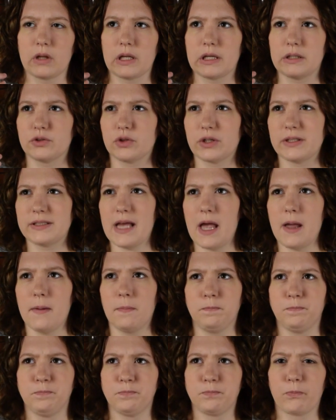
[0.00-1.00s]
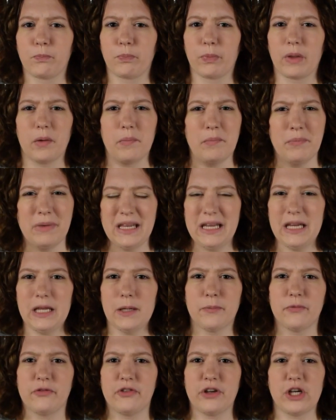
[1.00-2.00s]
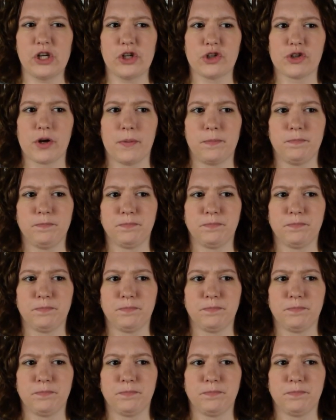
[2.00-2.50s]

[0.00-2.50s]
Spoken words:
So I'd say medium finish.